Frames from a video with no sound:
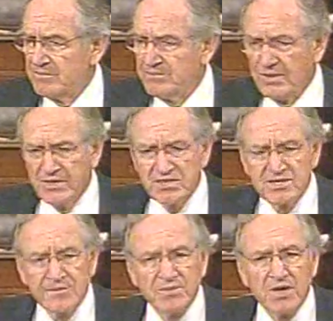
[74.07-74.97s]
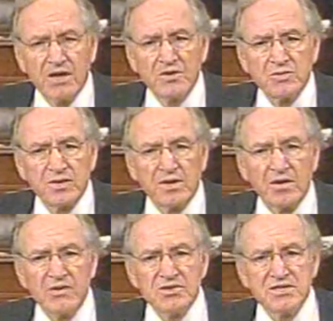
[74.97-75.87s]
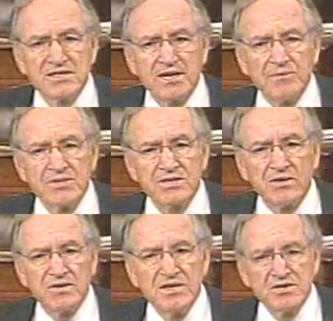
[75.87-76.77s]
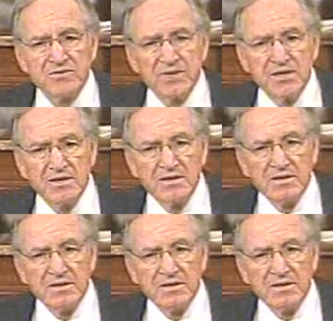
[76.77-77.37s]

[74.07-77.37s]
billion some dollars, one of the largest settlements in our history